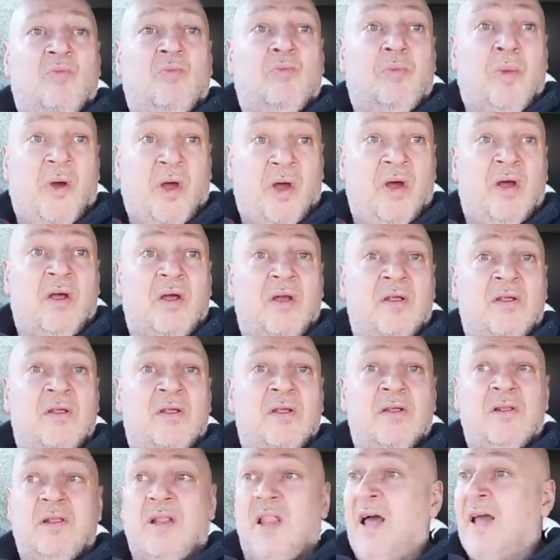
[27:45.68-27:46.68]
But
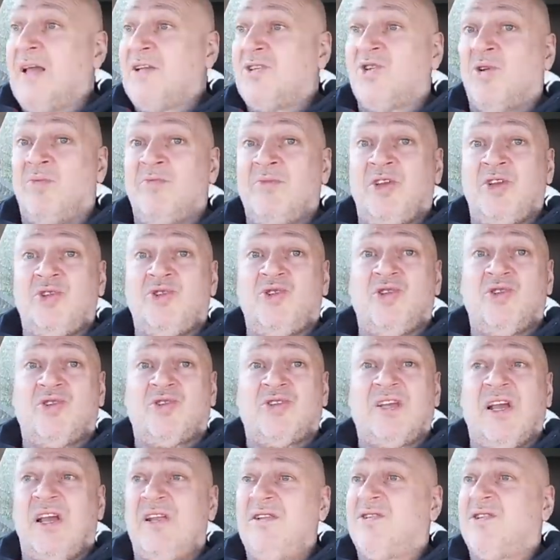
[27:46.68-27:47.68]
like somebody just
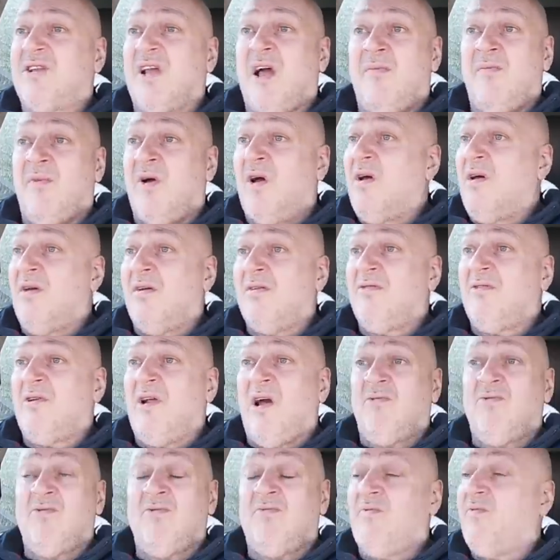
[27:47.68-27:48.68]
said, Sam,
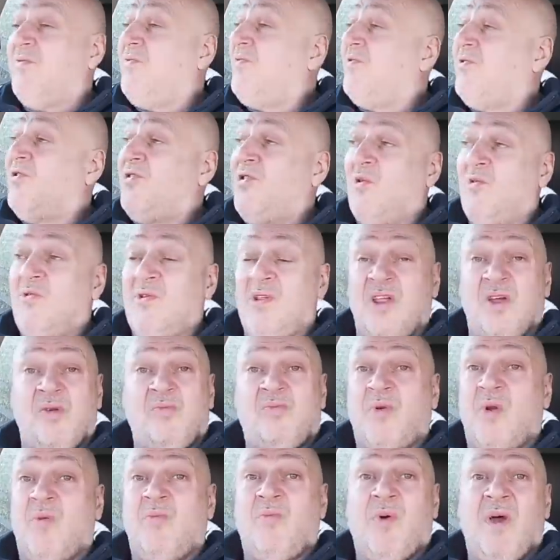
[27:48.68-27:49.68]
I was thoroughly
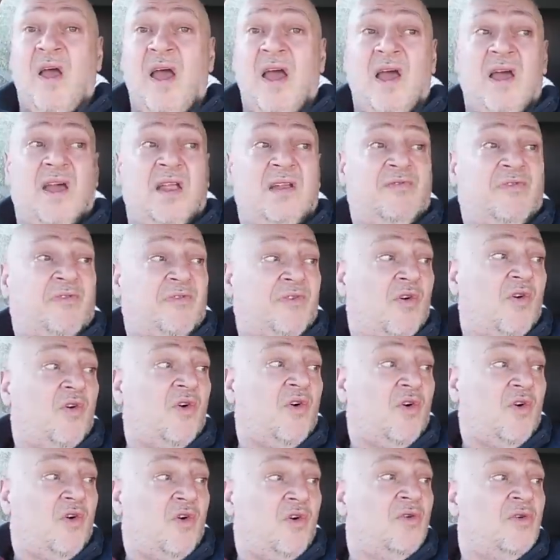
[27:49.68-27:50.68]
prepared
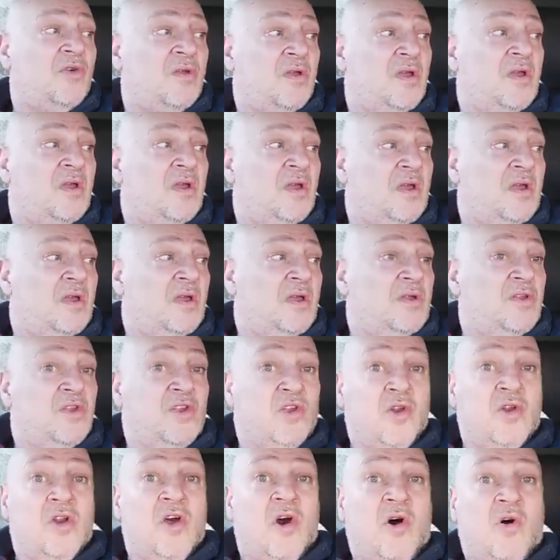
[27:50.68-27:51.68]
for,
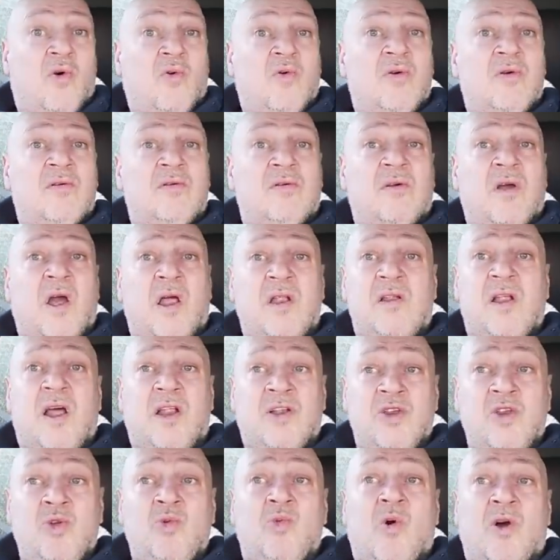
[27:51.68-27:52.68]
you know, I
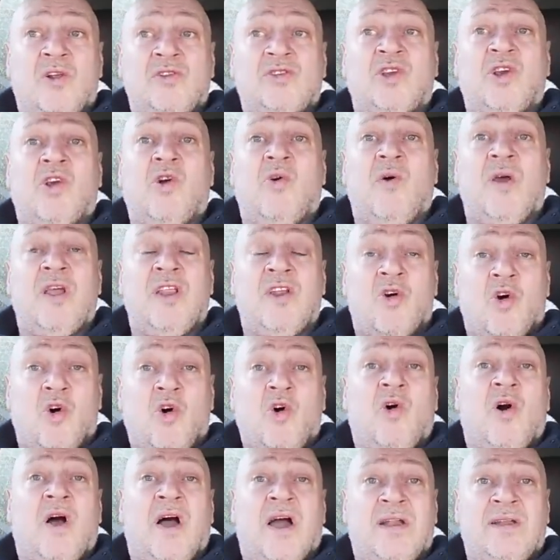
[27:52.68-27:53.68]
knew what to go in,
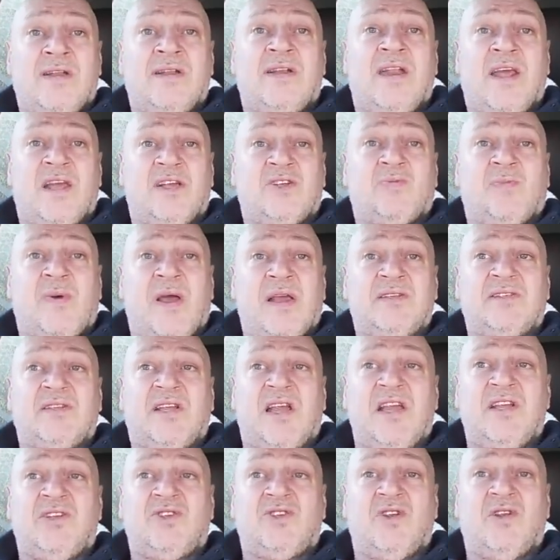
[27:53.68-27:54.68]
or I had an
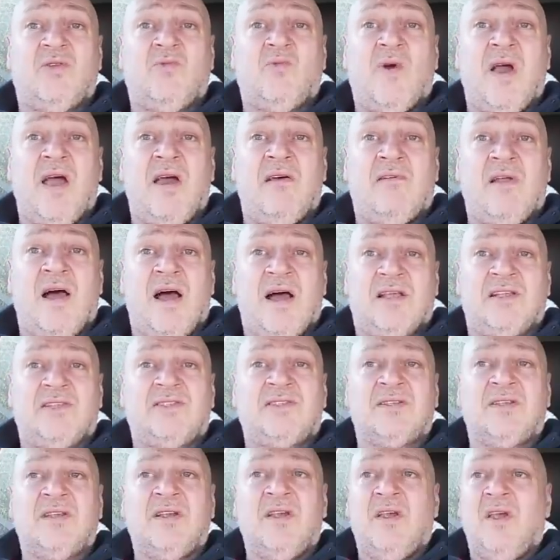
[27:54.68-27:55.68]
expectation. Yeah.
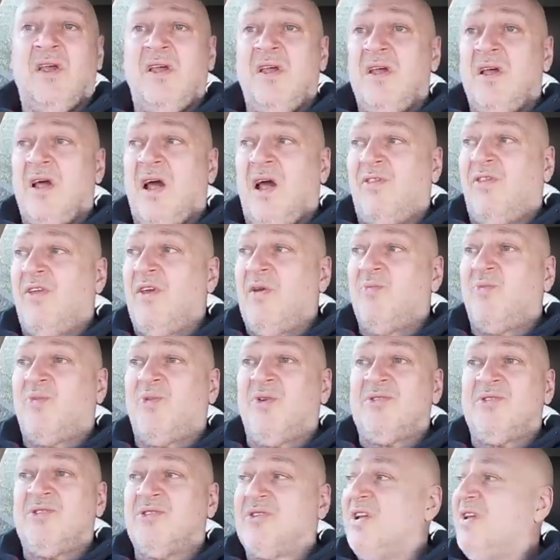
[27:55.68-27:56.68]
Whereas I think
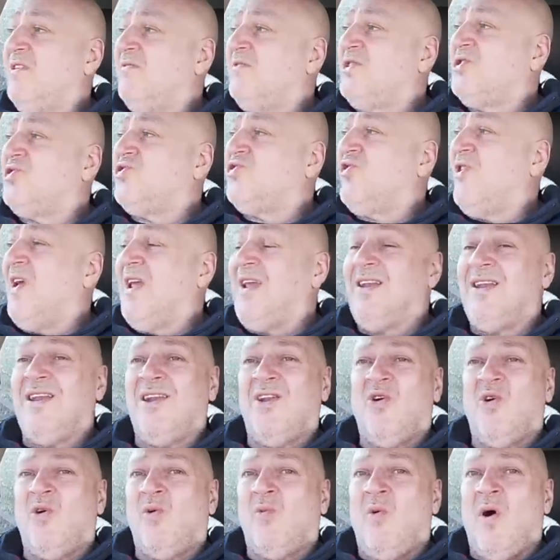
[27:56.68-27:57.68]
prison service training
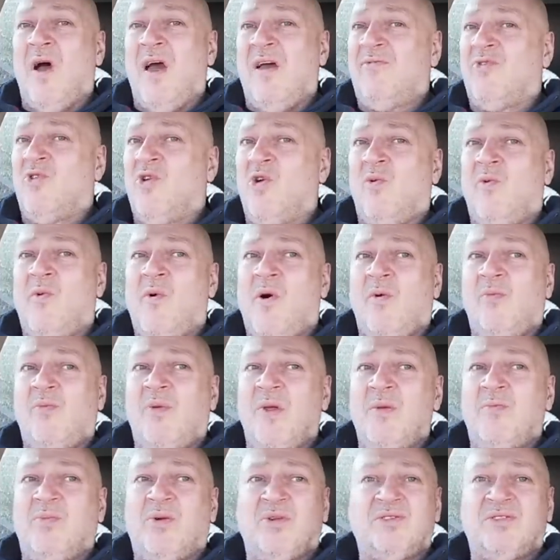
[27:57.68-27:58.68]
or whatever, or what
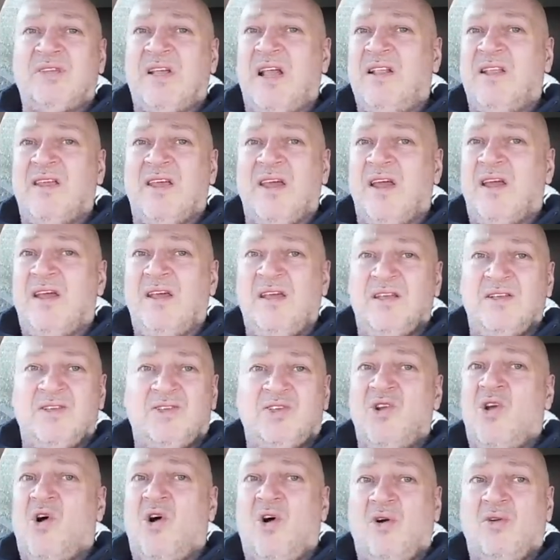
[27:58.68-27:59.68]
people tell you, is
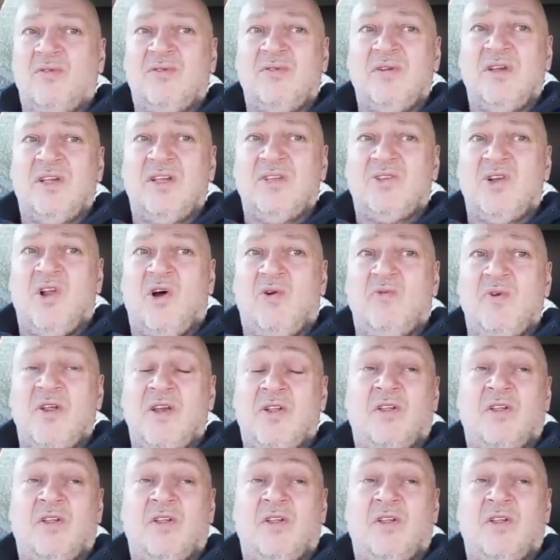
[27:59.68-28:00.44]
not real.